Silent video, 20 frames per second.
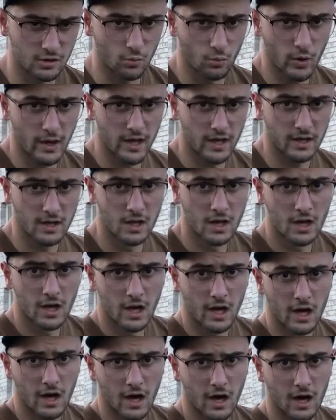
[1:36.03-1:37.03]
the way
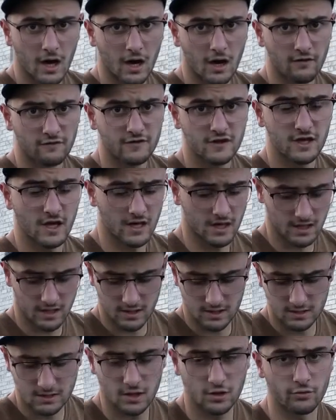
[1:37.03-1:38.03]
of getting
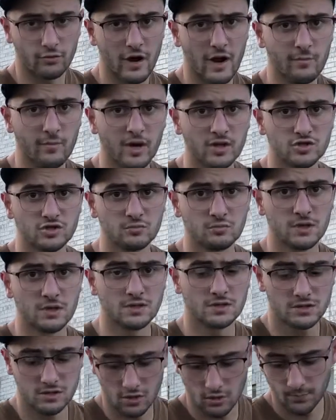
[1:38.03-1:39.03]
it to the right
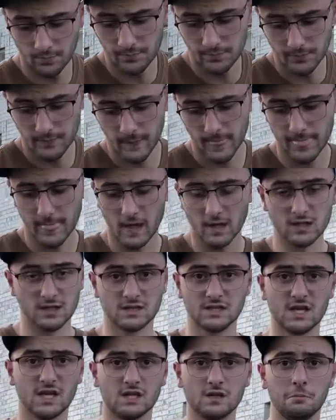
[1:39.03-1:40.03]
measurement. So
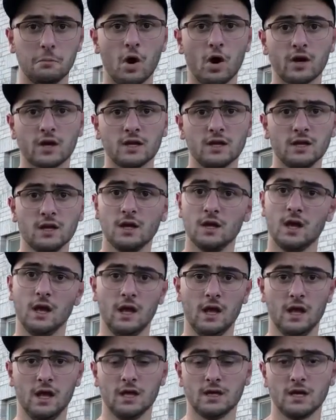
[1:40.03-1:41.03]
let's get to marking
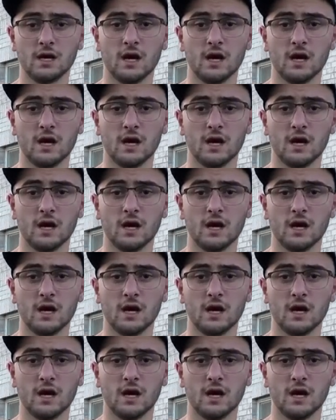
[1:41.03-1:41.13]
and